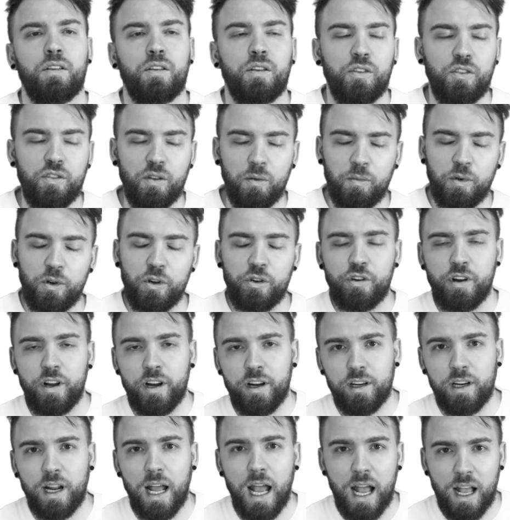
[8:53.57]
So
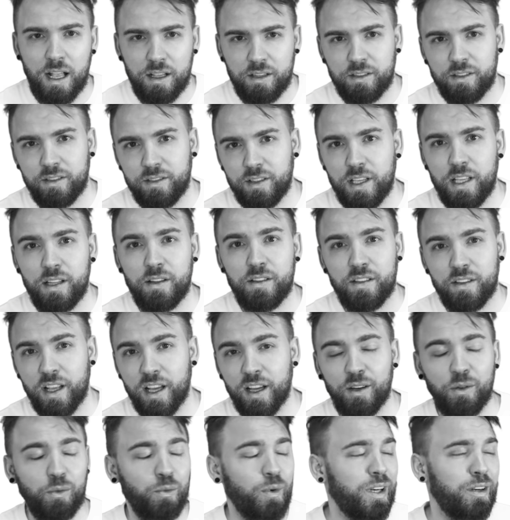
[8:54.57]
Baudrillard asks
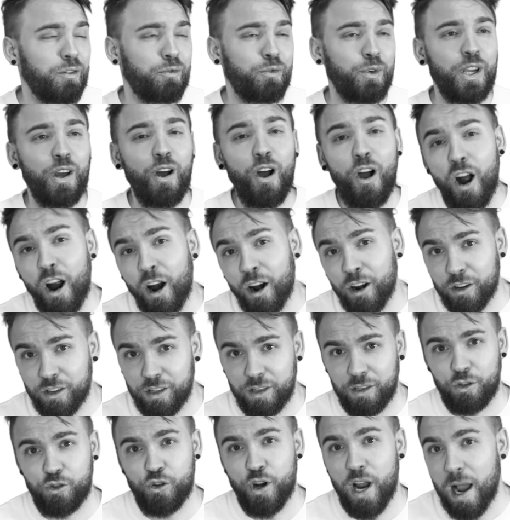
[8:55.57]
instead, what if we
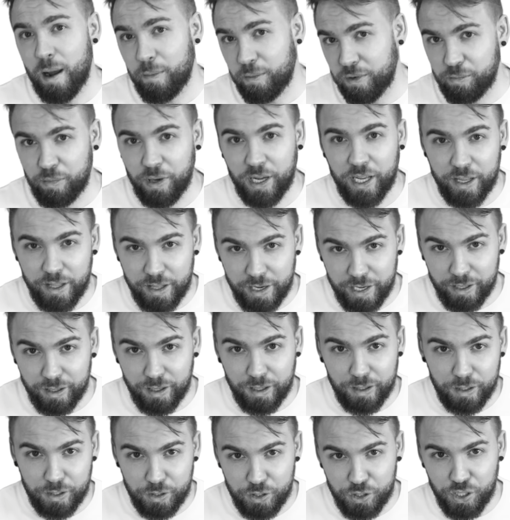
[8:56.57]
aren't trapped by
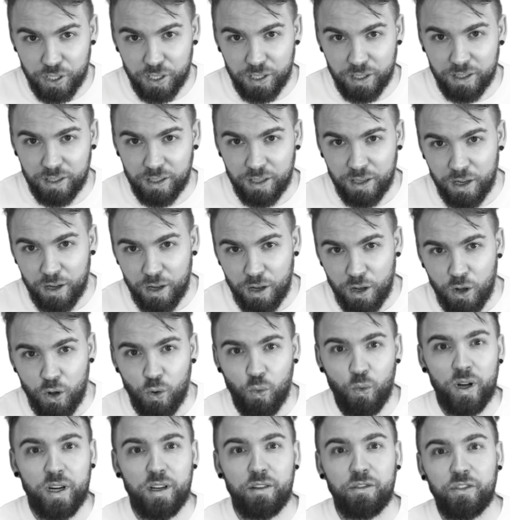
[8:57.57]
ideology?
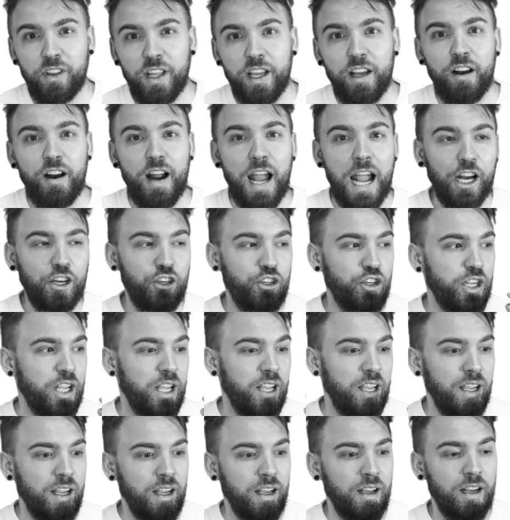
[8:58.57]
What if they are
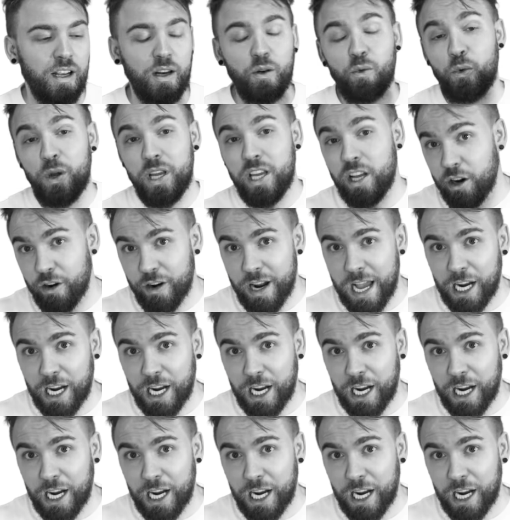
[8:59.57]
actually, and we are